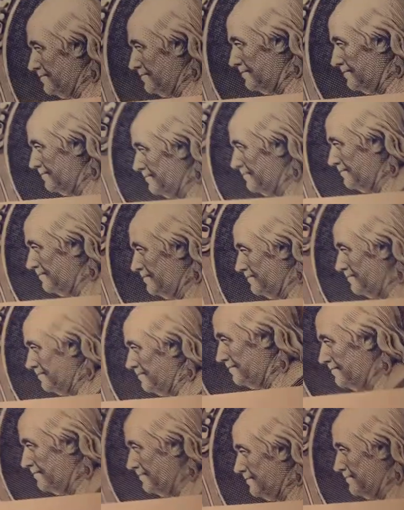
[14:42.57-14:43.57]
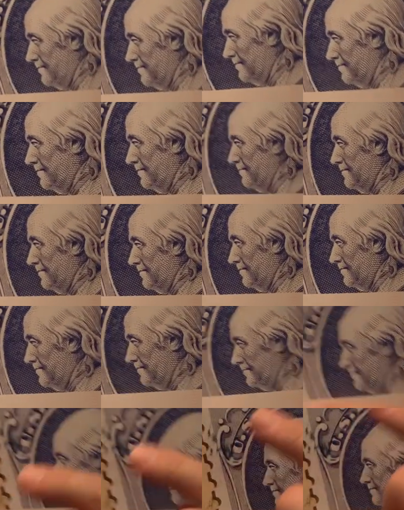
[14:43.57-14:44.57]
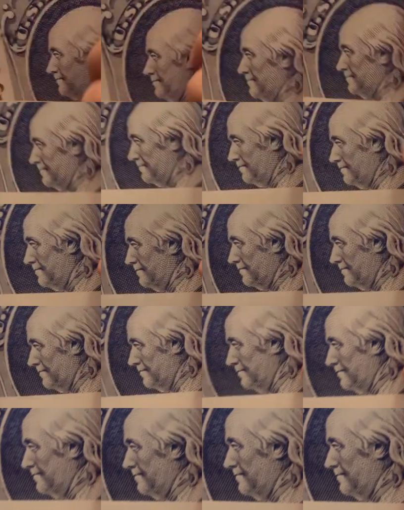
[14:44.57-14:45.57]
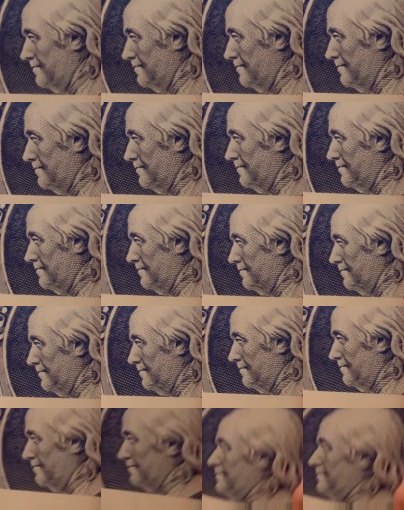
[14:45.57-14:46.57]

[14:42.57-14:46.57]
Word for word: at the bottom and kind of say the name of the color, but I haven't seen them like this with the stamp